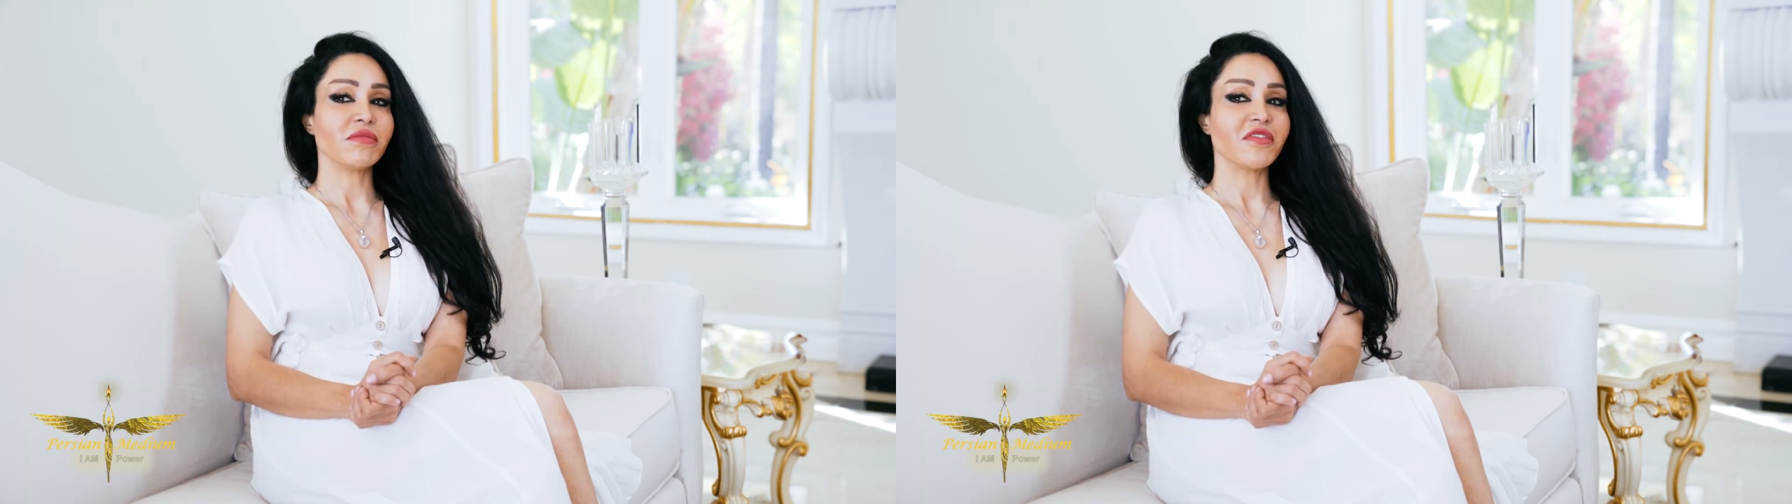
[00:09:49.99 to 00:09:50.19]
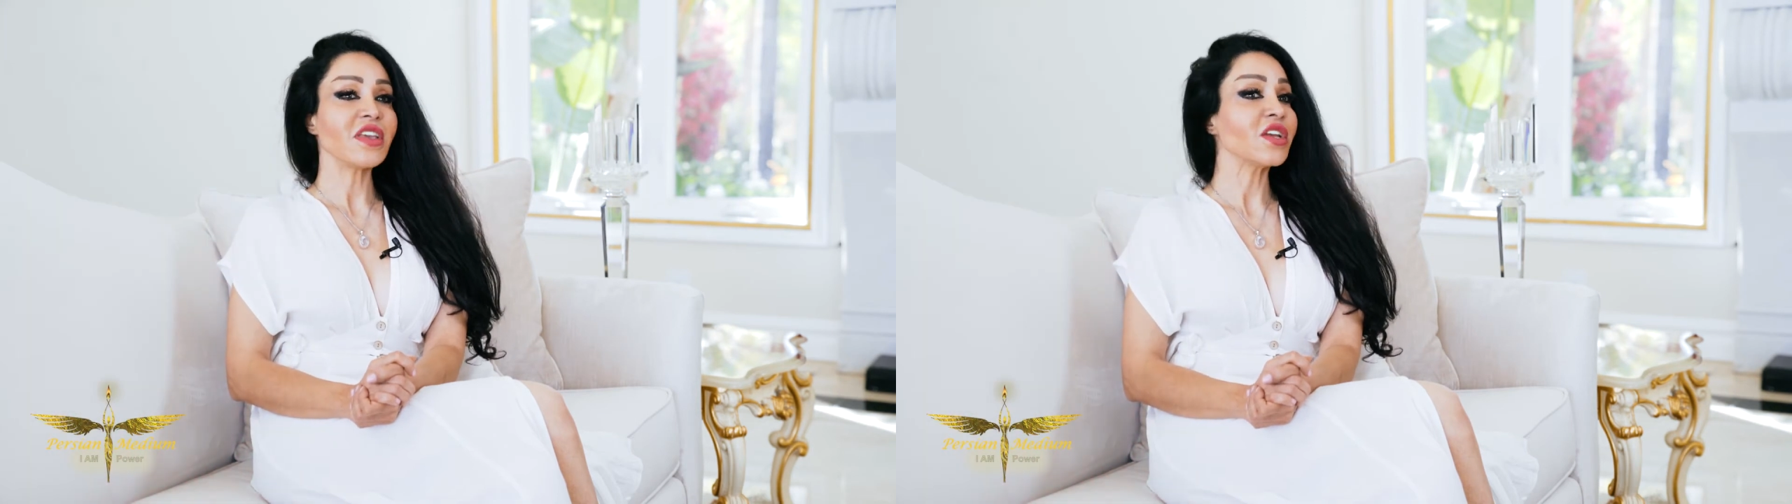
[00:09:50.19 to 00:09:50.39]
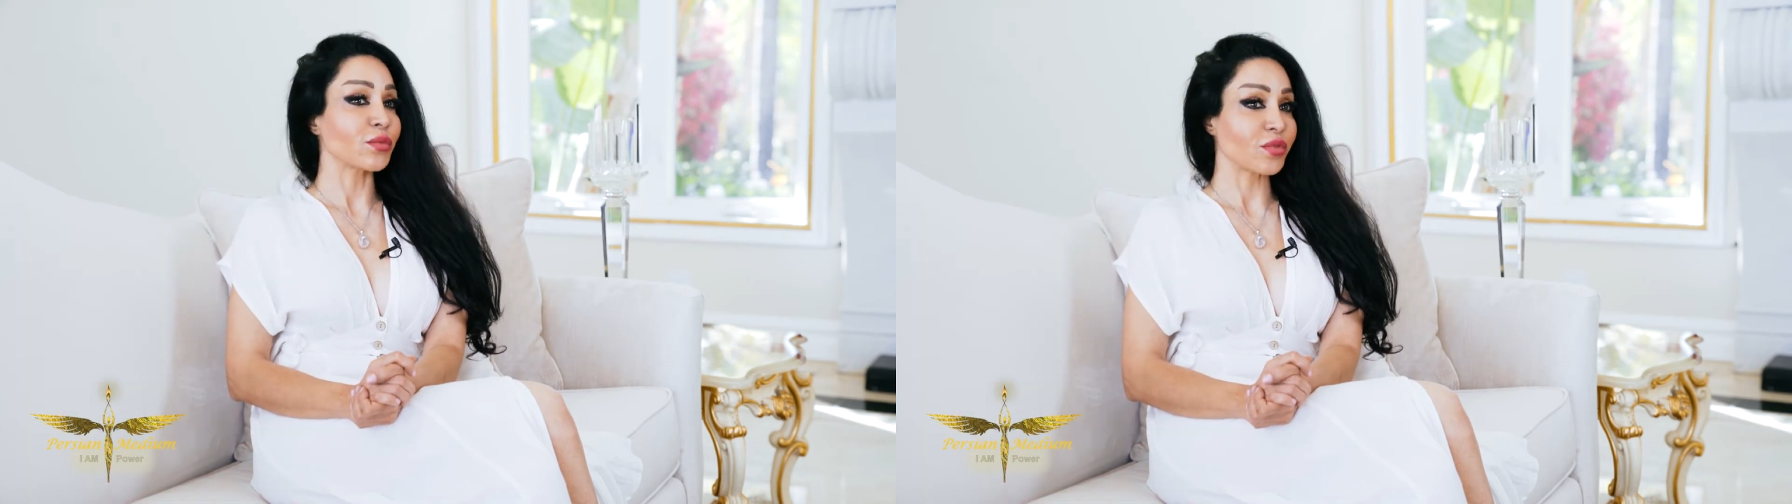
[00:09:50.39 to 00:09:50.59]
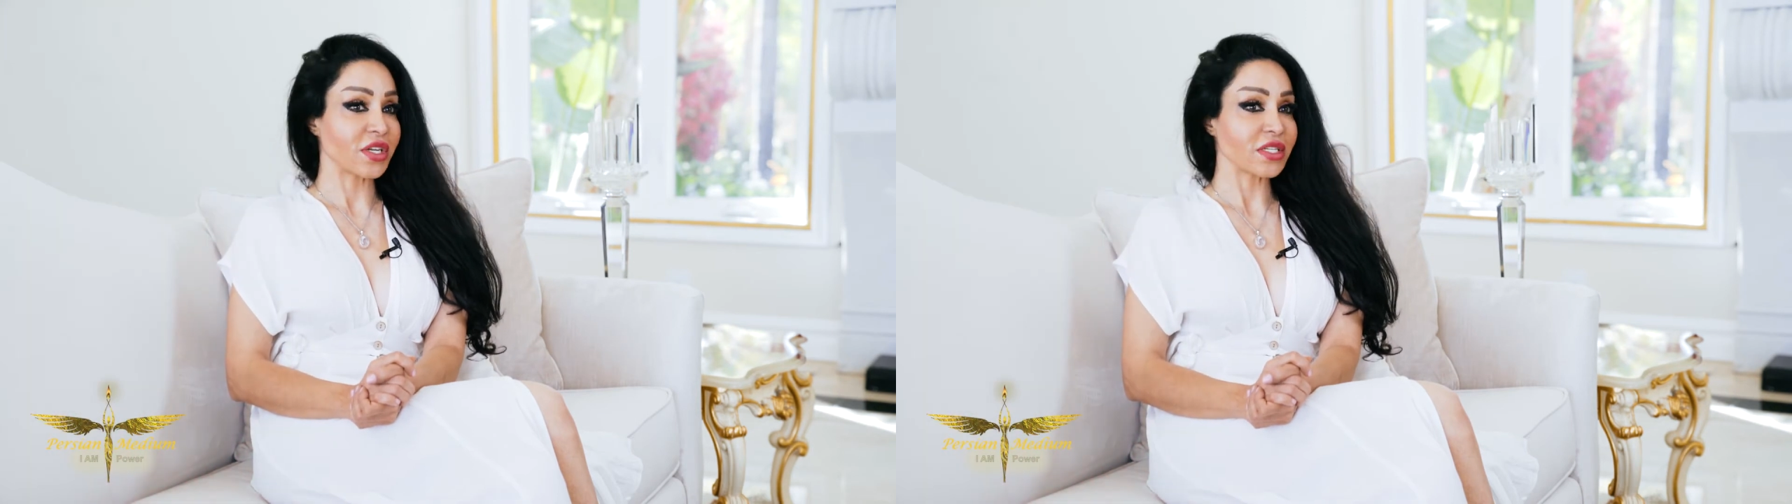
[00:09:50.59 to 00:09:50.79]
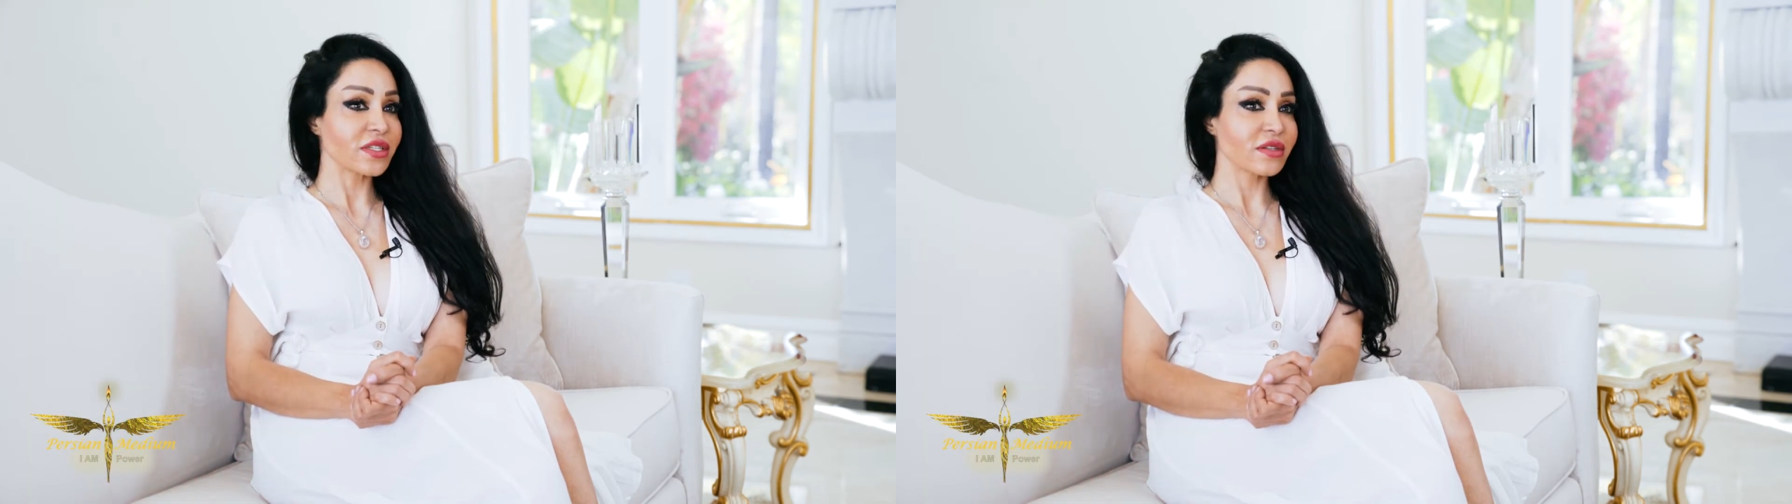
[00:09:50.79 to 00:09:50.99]

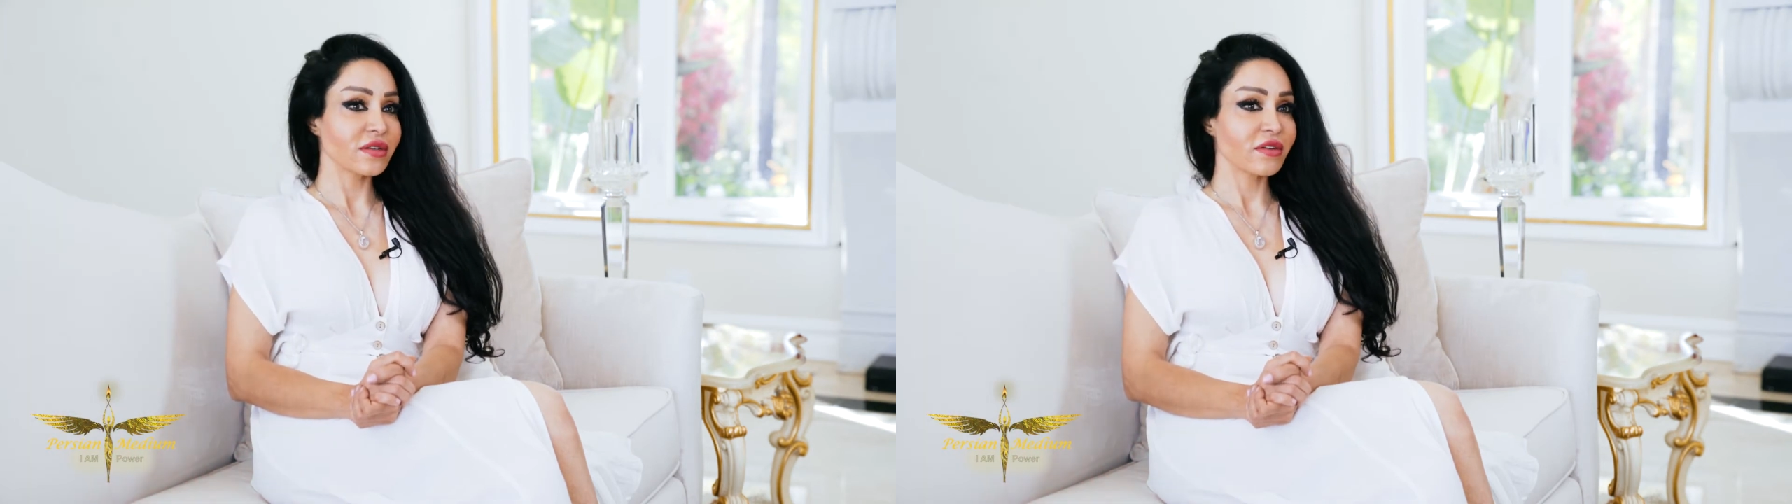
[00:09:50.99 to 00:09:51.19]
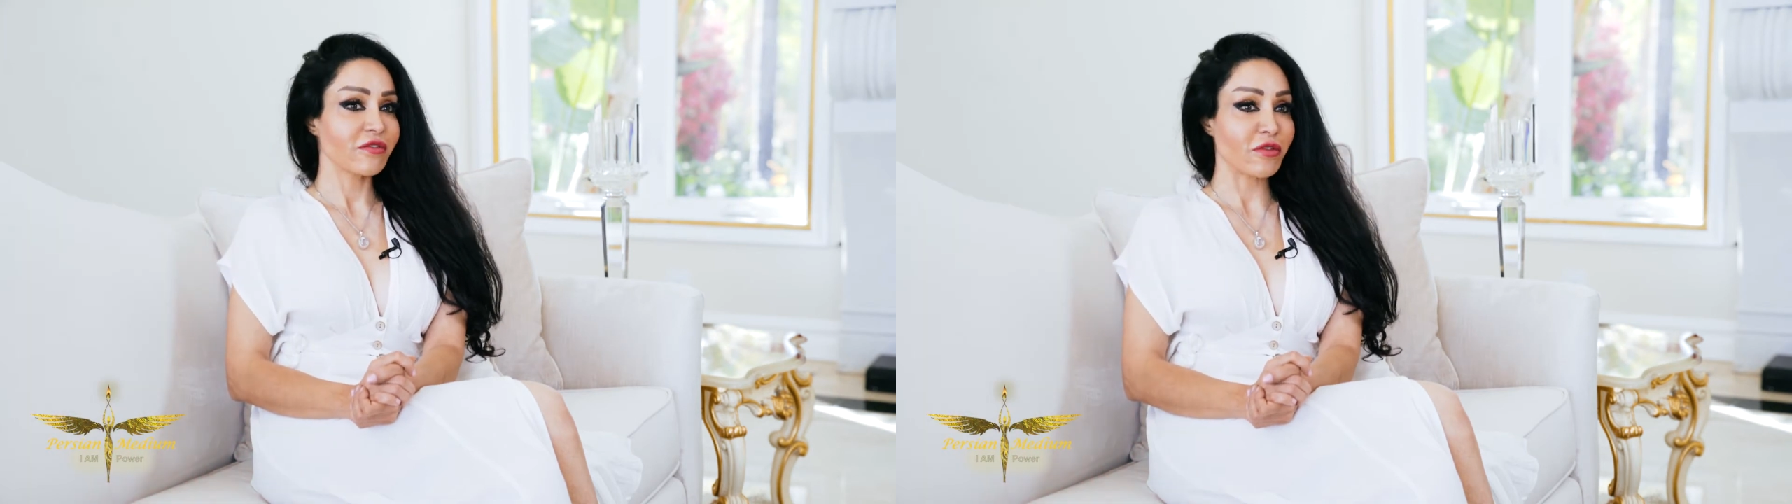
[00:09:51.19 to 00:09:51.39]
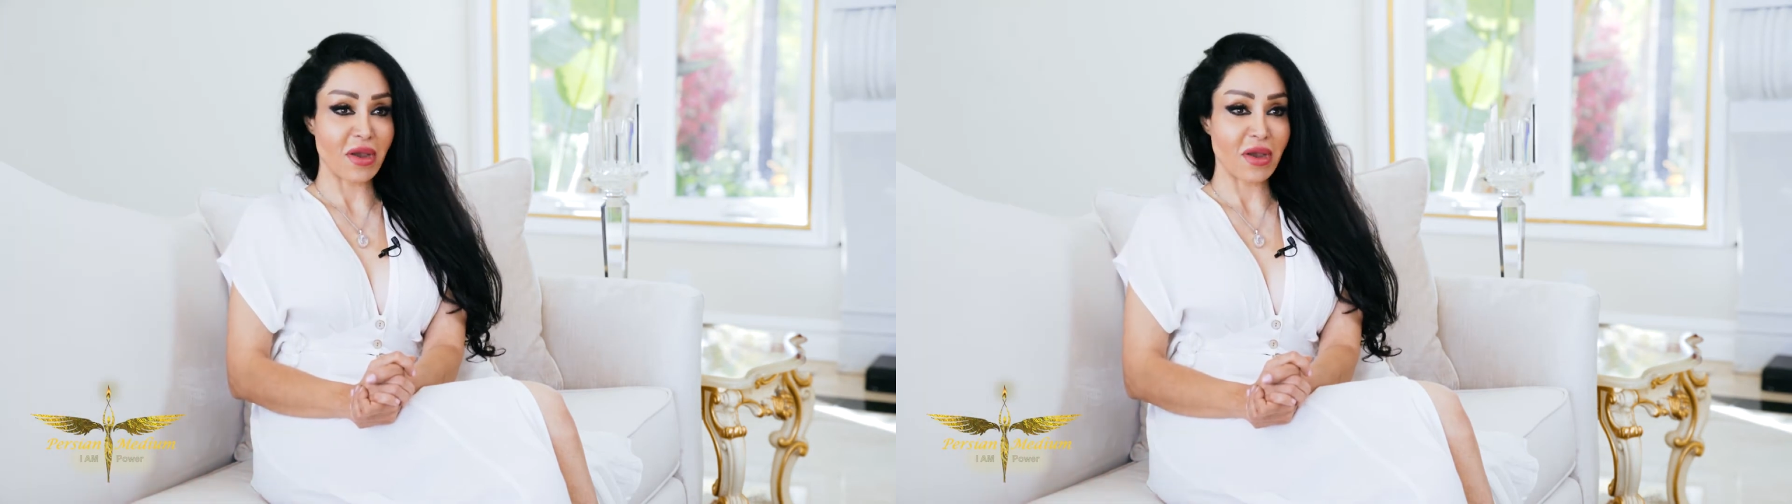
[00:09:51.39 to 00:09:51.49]
fingerprint for